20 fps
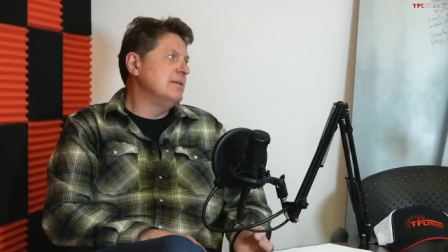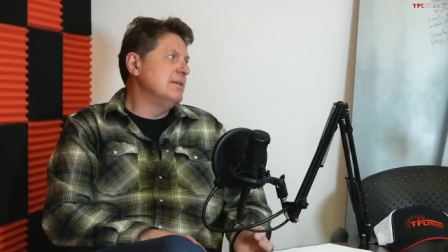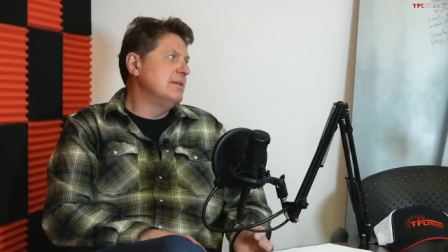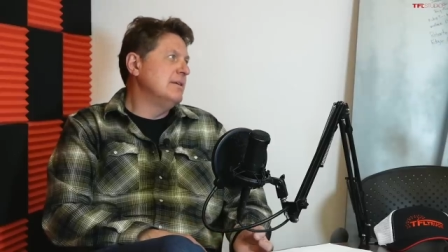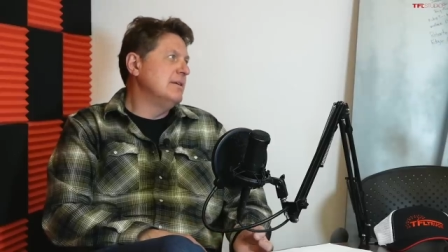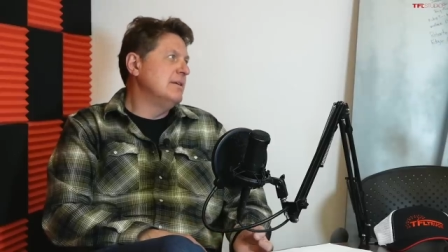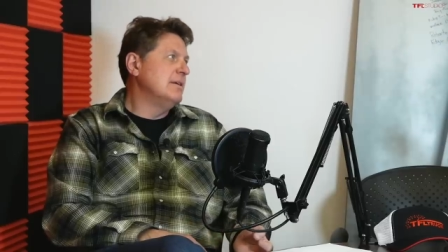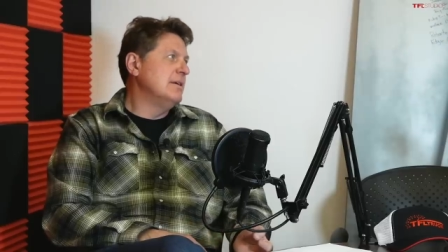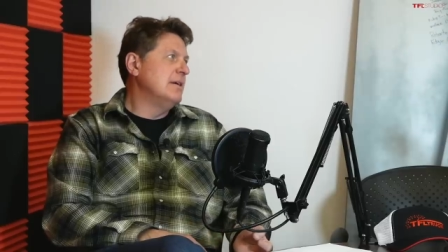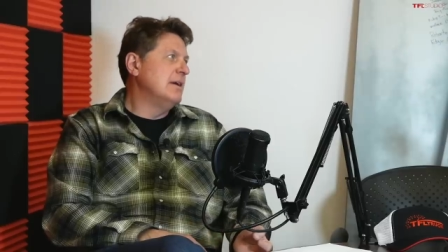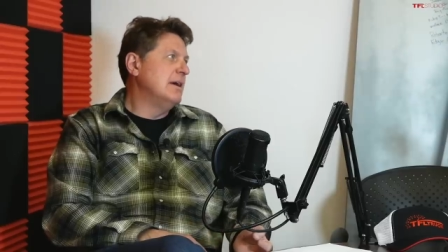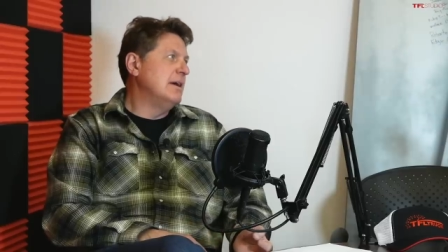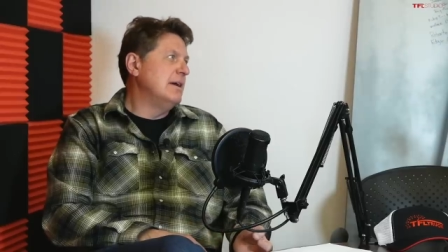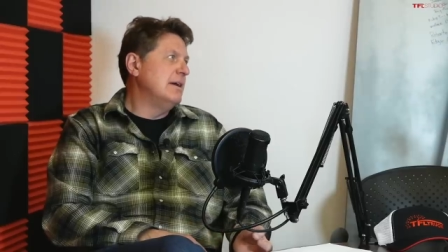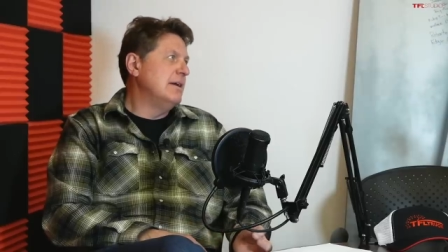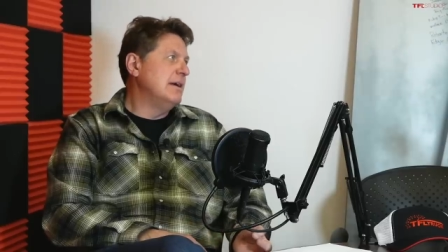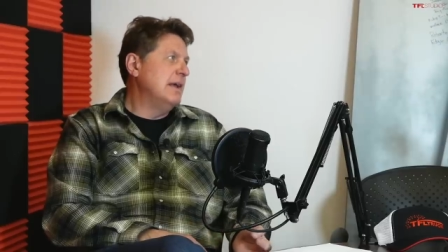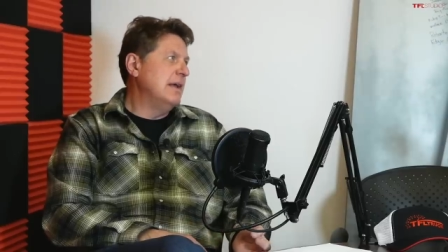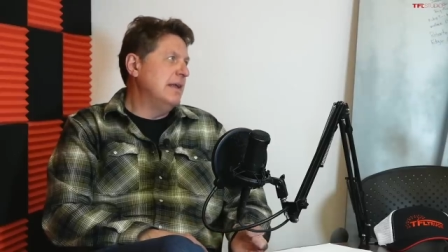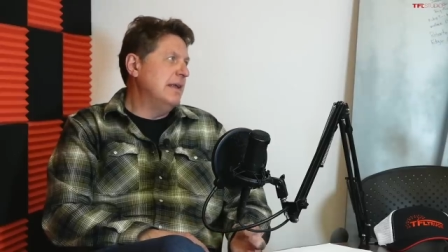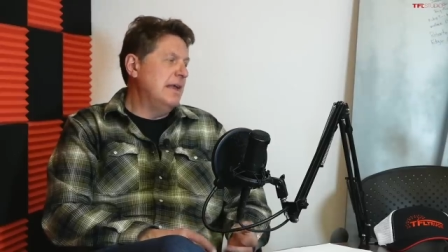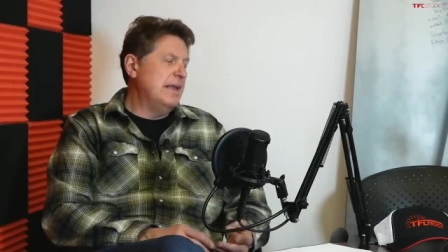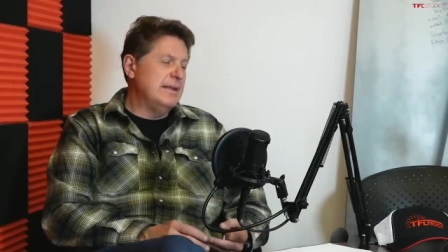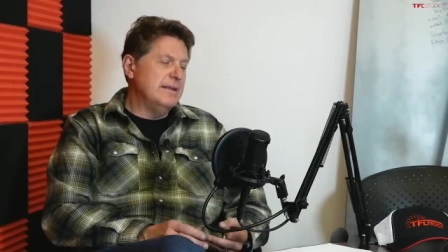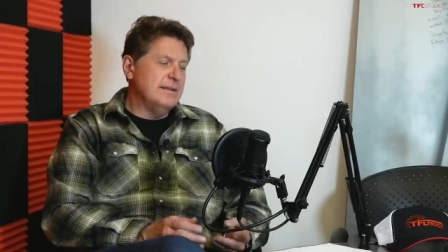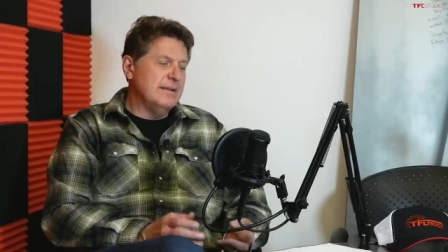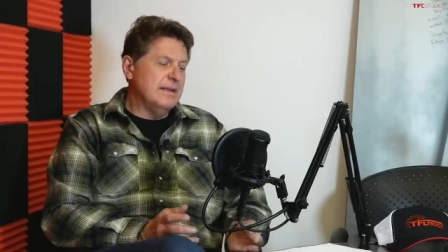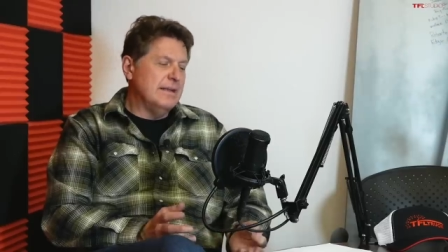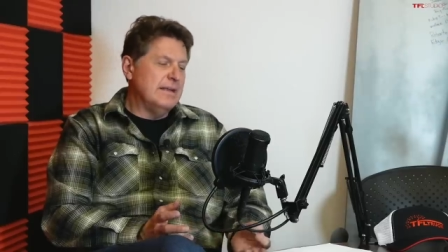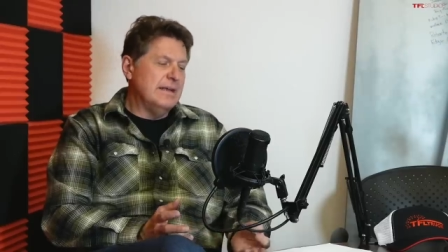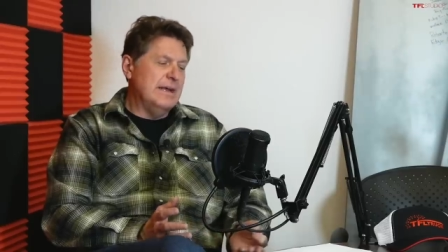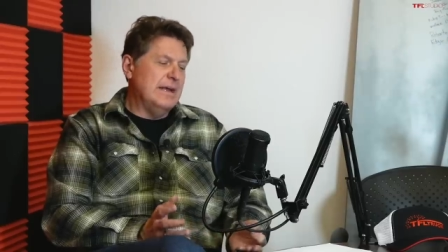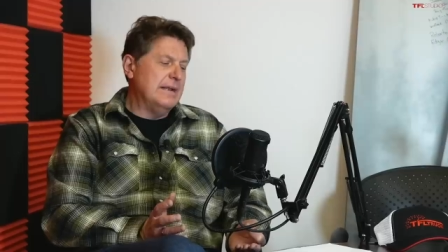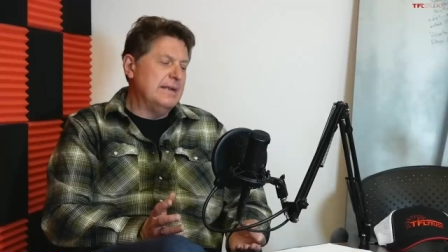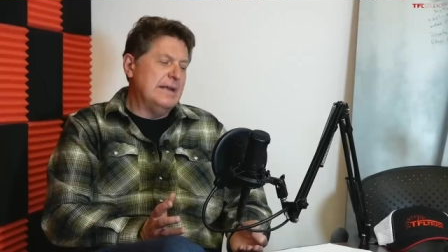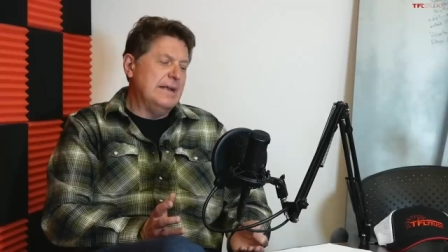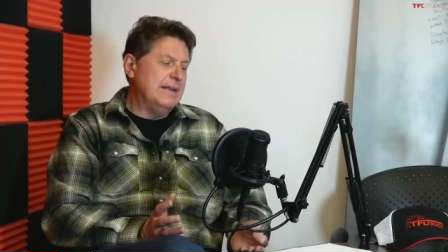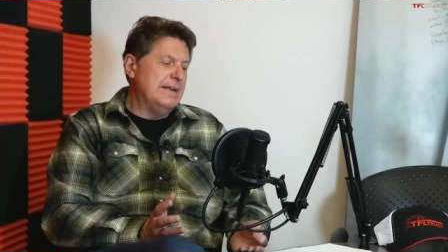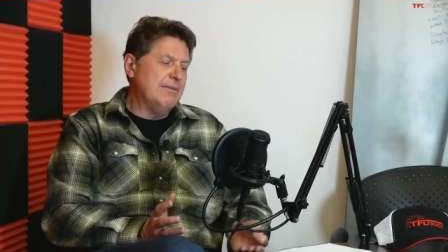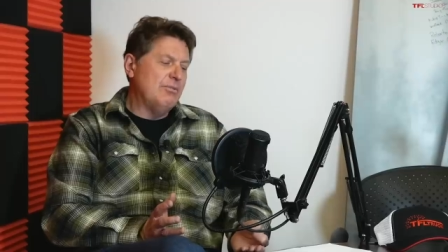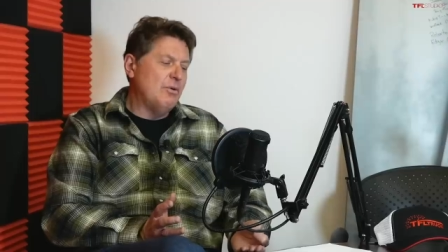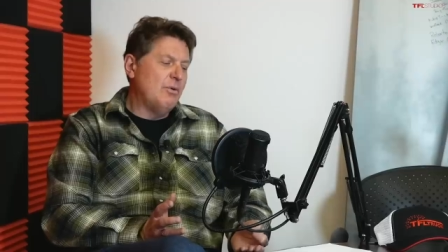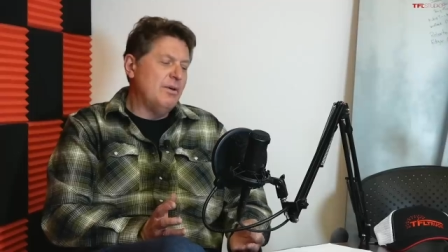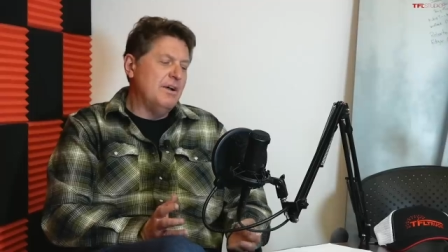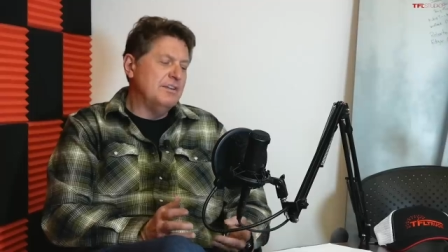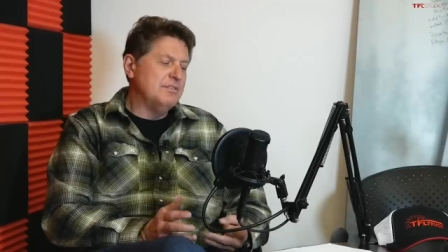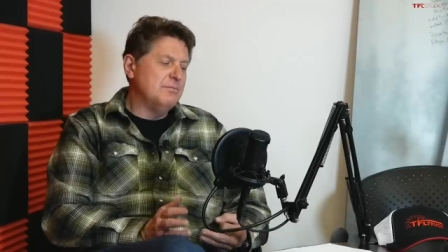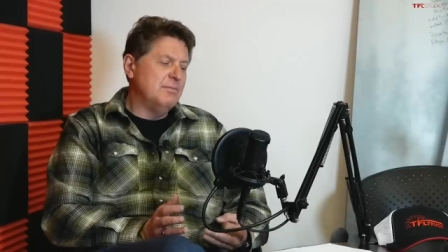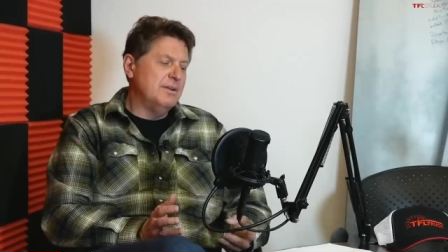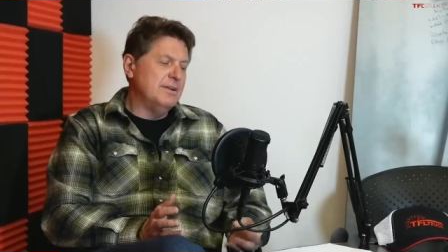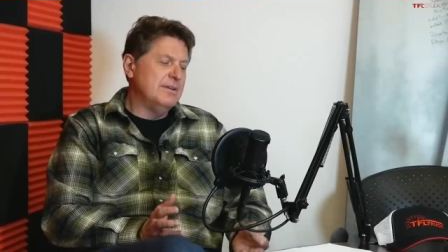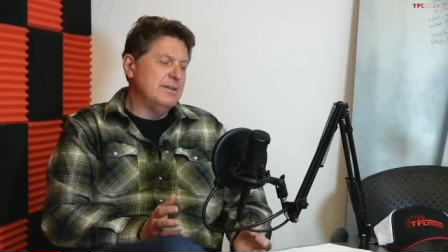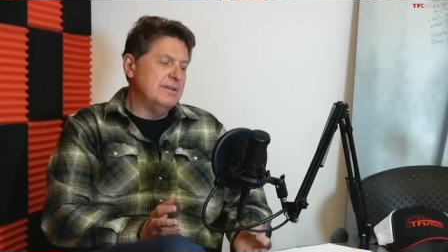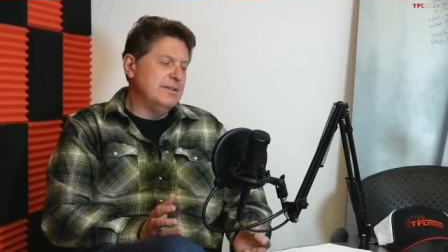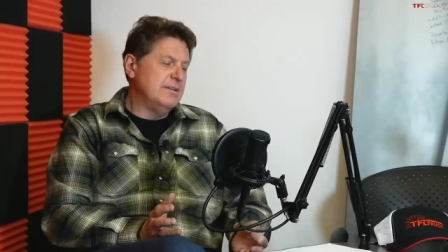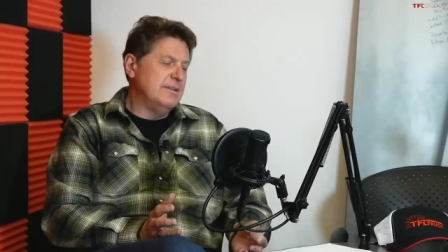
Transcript: No, uh, and uh, it never was, but